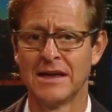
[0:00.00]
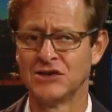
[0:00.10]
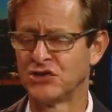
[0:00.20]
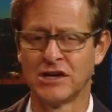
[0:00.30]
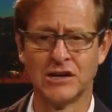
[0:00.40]

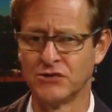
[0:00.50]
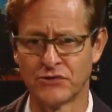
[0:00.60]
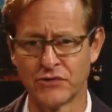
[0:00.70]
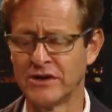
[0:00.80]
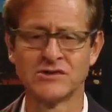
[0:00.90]
Is she going to
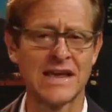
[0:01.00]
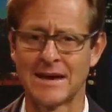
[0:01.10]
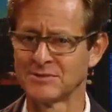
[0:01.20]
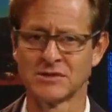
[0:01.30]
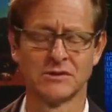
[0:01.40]
do 30 years?
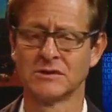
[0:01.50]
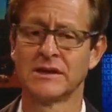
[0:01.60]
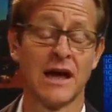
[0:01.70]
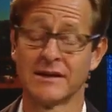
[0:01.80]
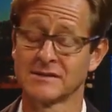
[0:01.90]

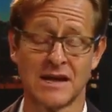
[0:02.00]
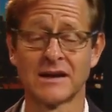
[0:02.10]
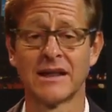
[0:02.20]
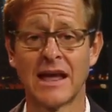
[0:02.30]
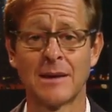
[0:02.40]
Absolutely not. It's
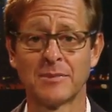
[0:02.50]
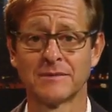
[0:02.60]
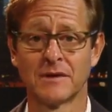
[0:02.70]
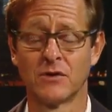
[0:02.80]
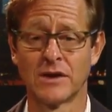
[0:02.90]
not going to
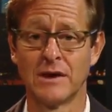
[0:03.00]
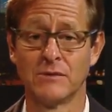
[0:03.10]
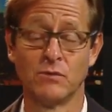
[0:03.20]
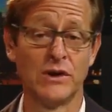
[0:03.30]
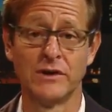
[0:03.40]
happen.
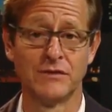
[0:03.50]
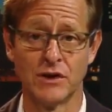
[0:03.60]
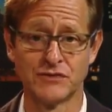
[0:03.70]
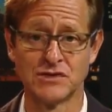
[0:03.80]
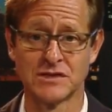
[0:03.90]
Okay. We don't
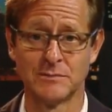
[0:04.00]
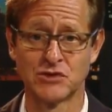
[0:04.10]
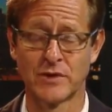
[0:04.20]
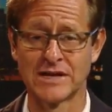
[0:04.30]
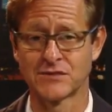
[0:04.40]
even know if she's going to
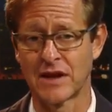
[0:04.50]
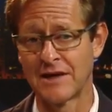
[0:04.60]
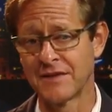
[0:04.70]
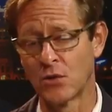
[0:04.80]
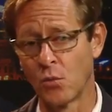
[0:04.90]
be transferred.
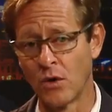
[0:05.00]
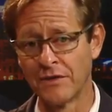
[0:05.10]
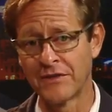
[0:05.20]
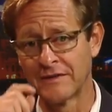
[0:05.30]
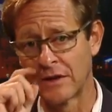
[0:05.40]
I think
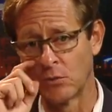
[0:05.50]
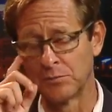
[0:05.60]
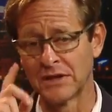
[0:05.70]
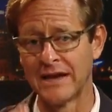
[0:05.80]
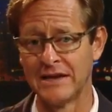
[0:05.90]
one thing that
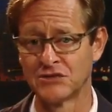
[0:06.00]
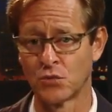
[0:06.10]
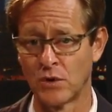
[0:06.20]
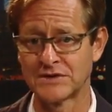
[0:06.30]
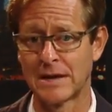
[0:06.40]
will play
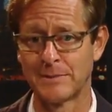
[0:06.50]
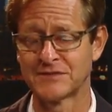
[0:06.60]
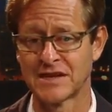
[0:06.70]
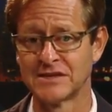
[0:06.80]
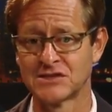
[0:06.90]
into what type
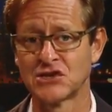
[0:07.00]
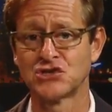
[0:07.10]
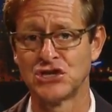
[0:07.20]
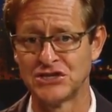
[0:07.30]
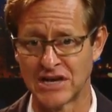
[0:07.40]
of sentence
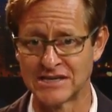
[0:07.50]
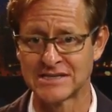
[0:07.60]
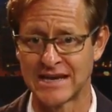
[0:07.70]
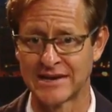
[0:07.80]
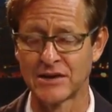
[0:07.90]
she
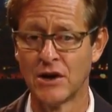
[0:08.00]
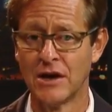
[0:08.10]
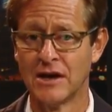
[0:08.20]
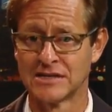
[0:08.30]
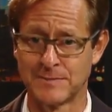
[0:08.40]
does get,
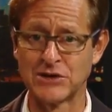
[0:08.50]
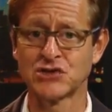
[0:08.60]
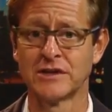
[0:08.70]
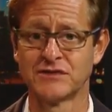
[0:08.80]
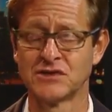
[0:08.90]

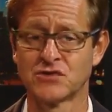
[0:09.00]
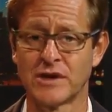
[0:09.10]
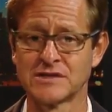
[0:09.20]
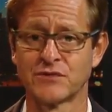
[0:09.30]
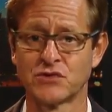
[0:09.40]
especially if she's
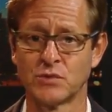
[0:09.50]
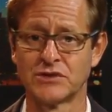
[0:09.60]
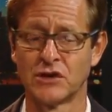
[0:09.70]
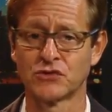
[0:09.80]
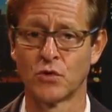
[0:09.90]
transferred to
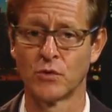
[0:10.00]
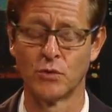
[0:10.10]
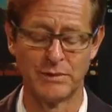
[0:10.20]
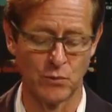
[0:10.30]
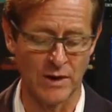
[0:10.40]
adult
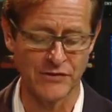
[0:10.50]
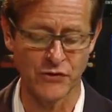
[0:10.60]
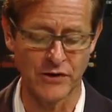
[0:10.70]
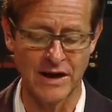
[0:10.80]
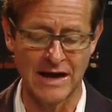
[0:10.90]
court, will be
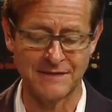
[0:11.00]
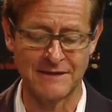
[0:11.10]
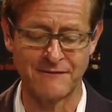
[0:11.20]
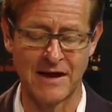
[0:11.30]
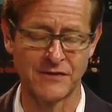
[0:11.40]
whether or
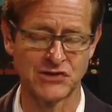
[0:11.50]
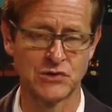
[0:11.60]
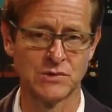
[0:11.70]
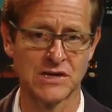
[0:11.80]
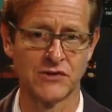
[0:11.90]
not they found that
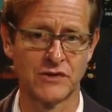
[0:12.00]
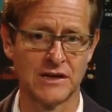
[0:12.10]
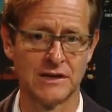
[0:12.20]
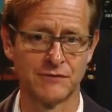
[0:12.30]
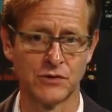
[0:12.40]
she was under
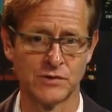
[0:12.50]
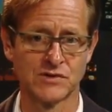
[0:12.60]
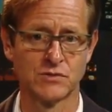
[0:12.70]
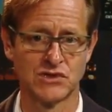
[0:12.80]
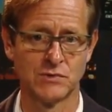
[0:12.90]
the
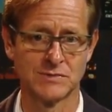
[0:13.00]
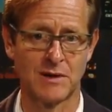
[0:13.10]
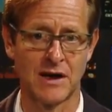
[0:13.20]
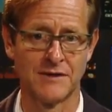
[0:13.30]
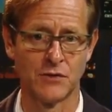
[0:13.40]
influence when she was
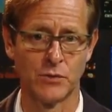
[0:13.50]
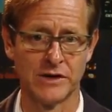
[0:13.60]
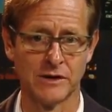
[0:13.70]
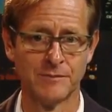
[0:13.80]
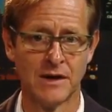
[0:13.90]
behind the
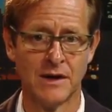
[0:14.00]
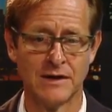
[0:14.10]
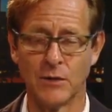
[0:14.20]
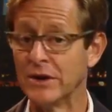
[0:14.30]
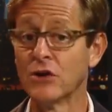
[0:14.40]
wheel.
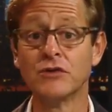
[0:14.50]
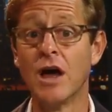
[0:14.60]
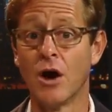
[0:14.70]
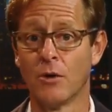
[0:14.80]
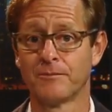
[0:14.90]
Now, we don't
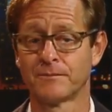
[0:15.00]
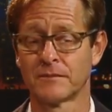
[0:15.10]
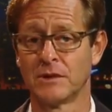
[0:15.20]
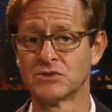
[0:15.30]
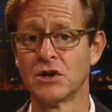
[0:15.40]
know. There